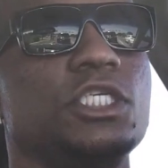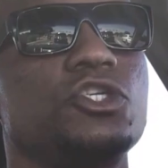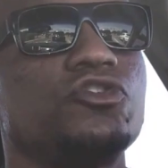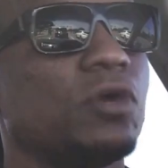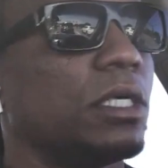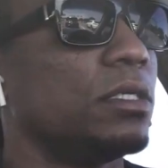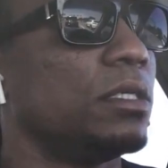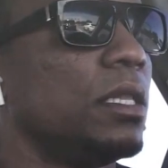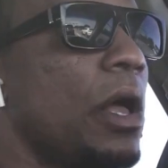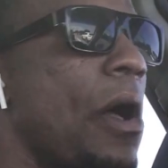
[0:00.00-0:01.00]

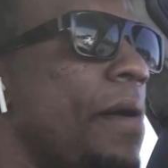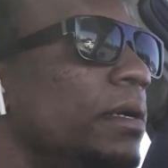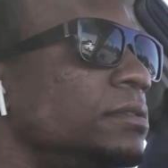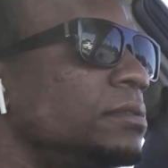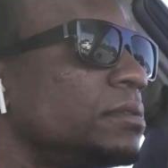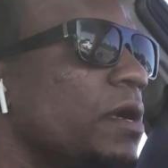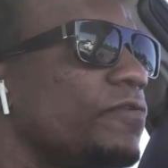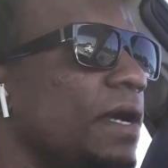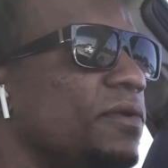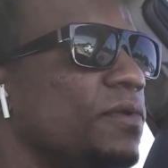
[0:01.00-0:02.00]
struggle,
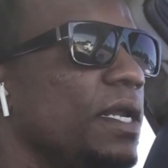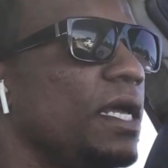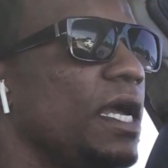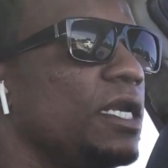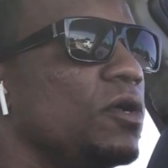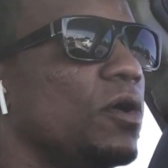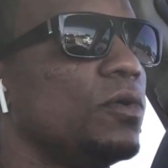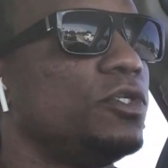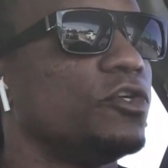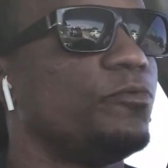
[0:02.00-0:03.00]
founder and head coach of